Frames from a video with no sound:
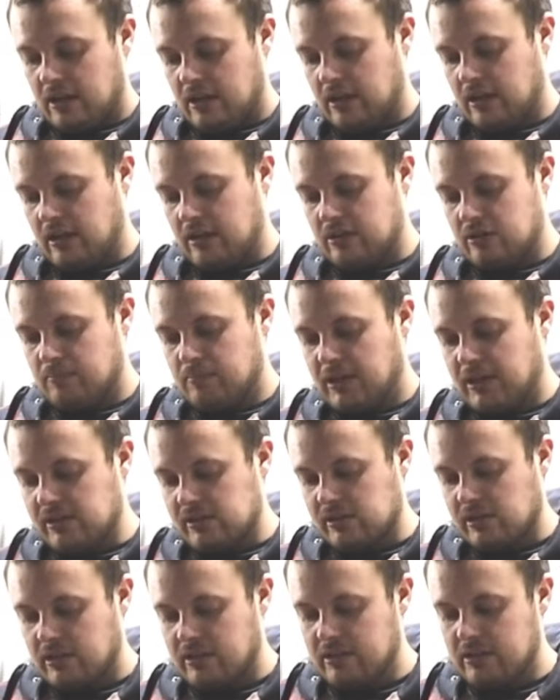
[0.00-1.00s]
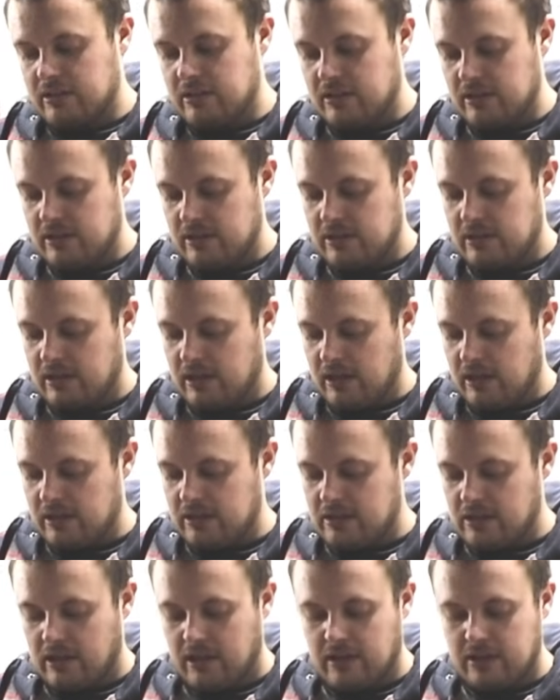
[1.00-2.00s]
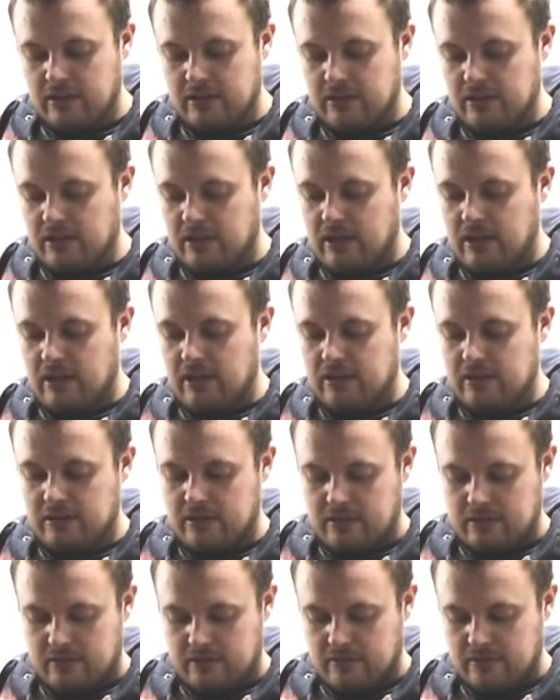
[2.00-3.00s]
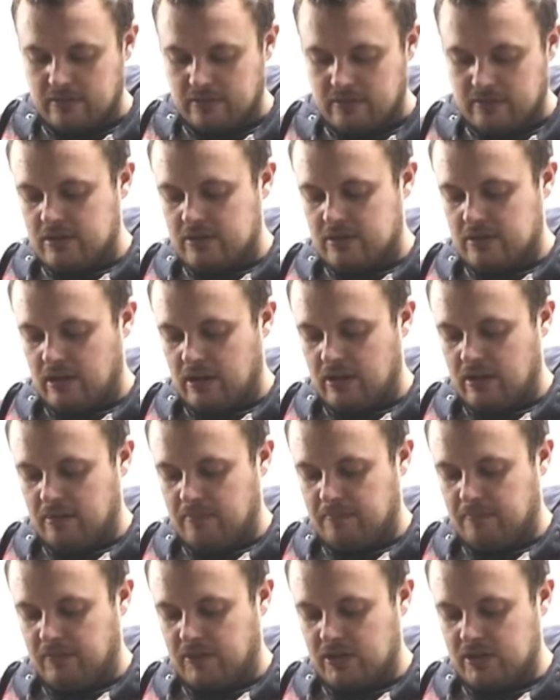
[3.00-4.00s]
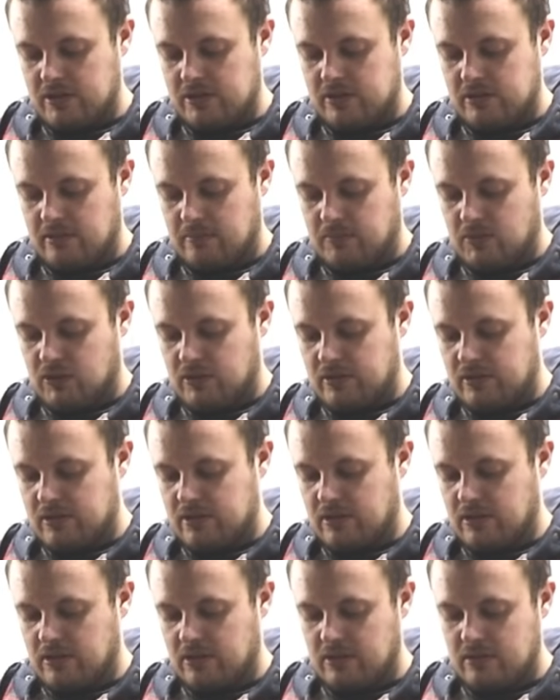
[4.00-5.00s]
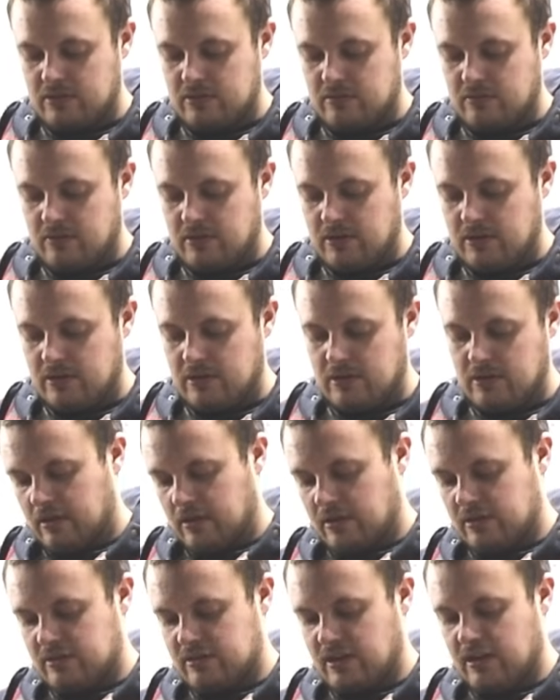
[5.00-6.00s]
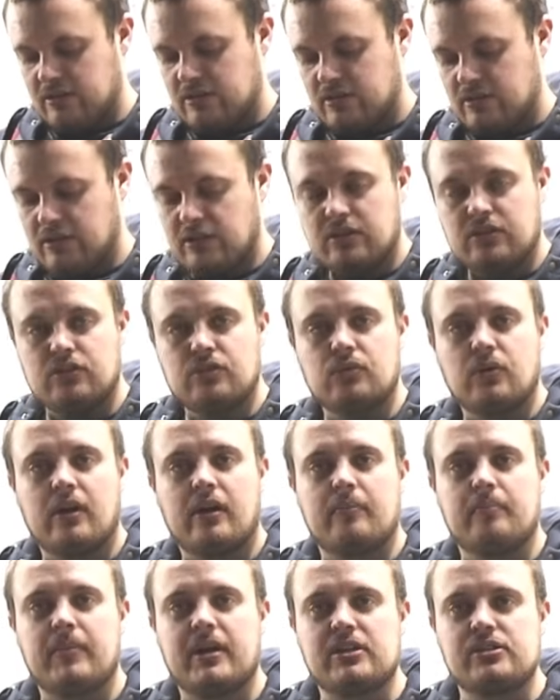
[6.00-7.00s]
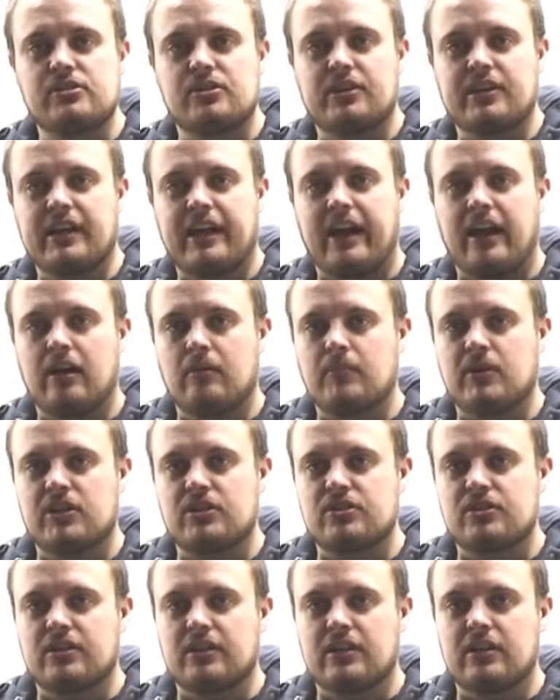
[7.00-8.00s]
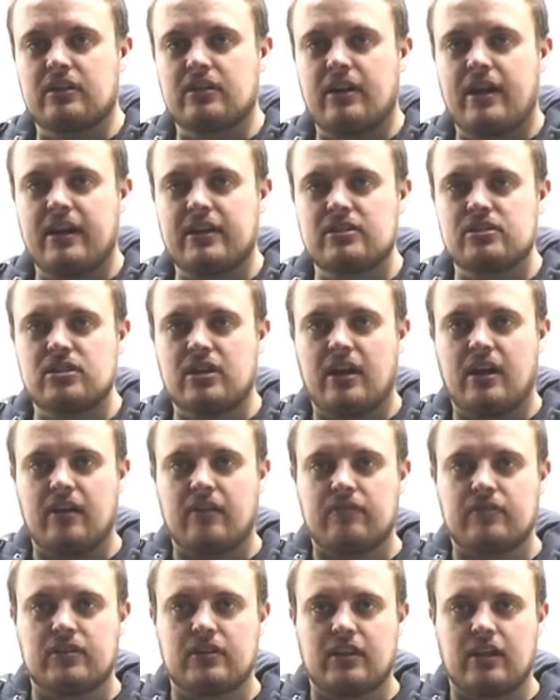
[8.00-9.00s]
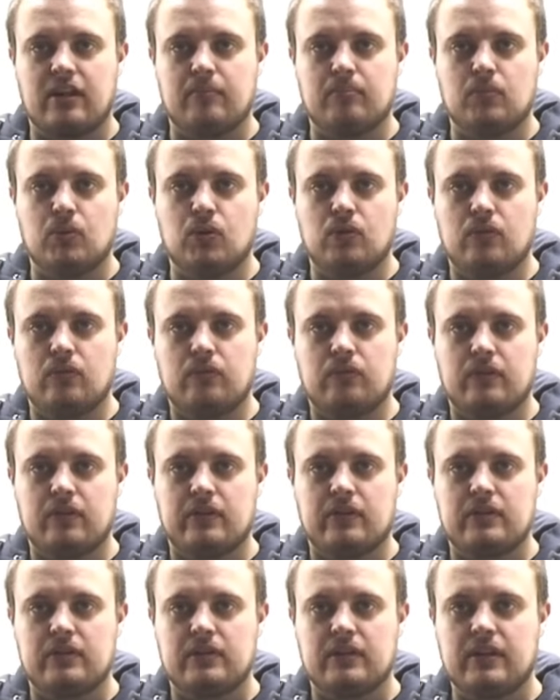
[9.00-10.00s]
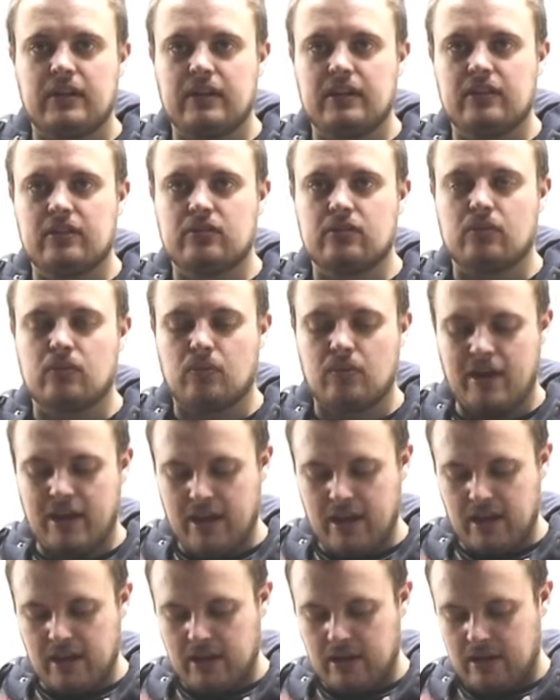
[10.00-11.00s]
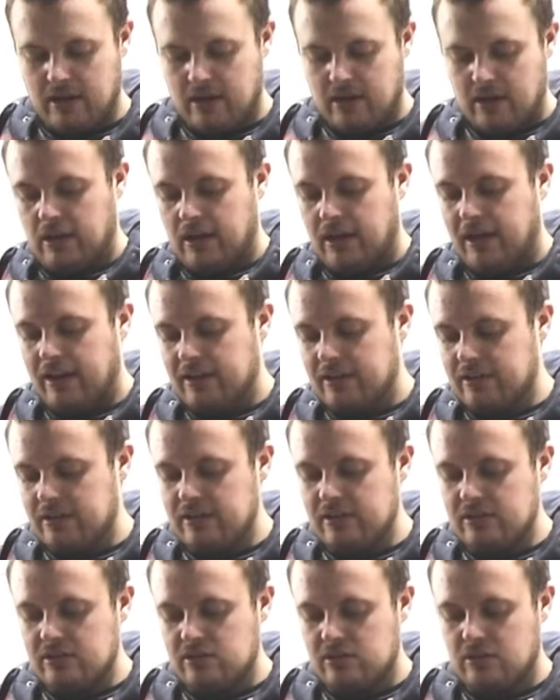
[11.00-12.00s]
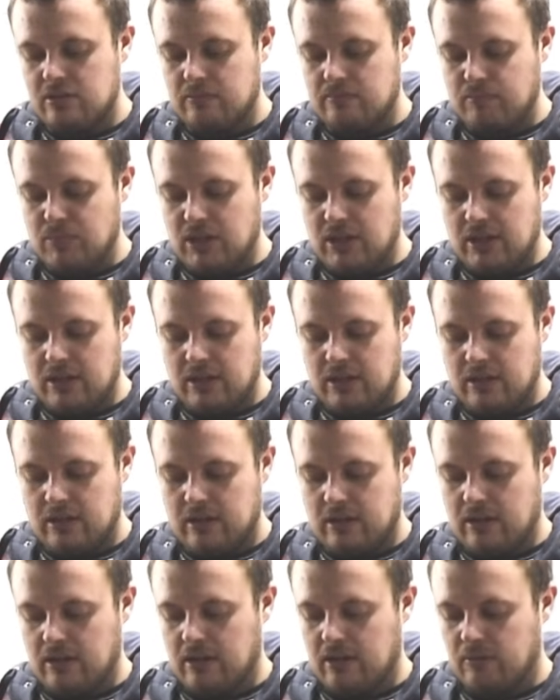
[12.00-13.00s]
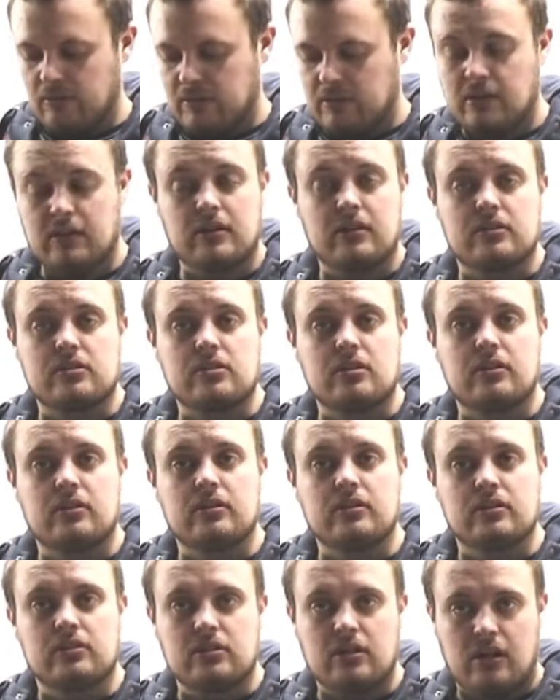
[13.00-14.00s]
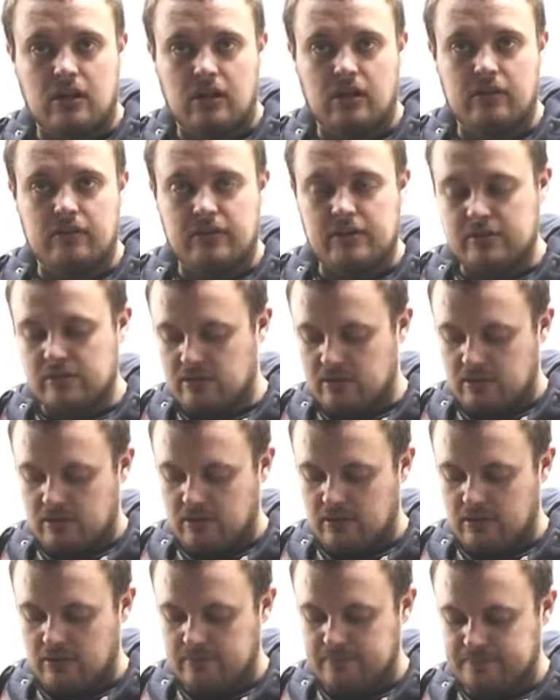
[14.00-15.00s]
And you basically need a dial indicator setup very similar to this one. Essentially, you are measuring how much the crankshaft can move either way, and it needs to be within a certain tolerance.